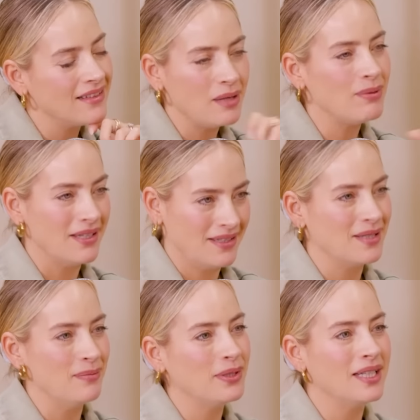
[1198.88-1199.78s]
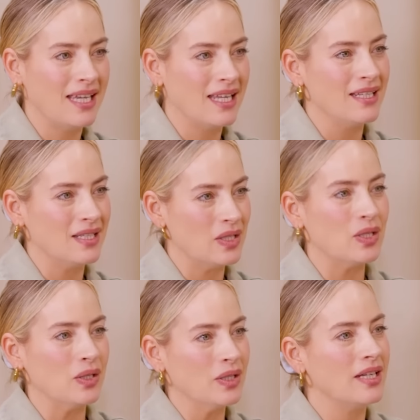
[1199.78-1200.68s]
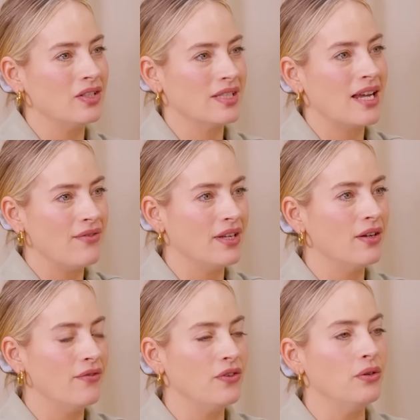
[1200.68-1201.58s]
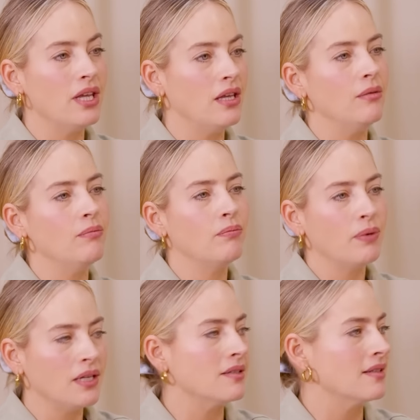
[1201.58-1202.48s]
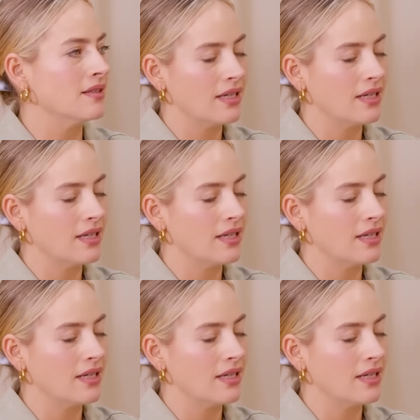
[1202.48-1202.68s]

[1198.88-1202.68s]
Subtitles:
Keeping it simple again is good, and just having a few key pieces.